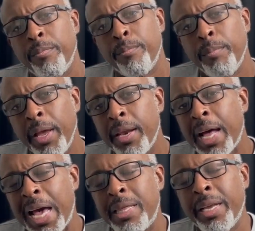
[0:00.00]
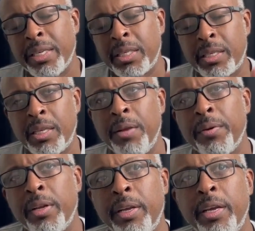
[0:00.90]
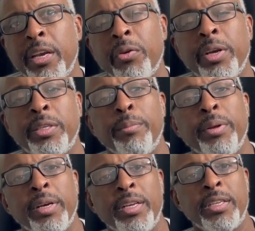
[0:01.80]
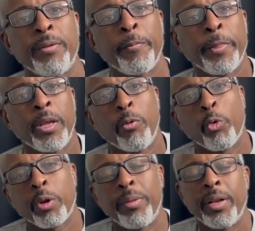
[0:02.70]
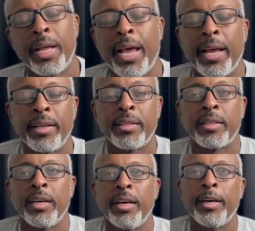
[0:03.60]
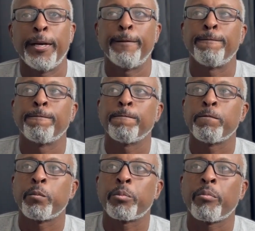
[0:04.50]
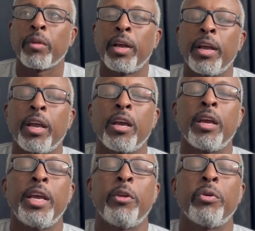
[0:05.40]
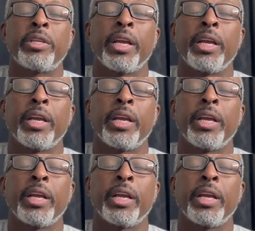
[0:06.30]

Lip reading: men, I think it's significantly interesting because watermelon has an interesting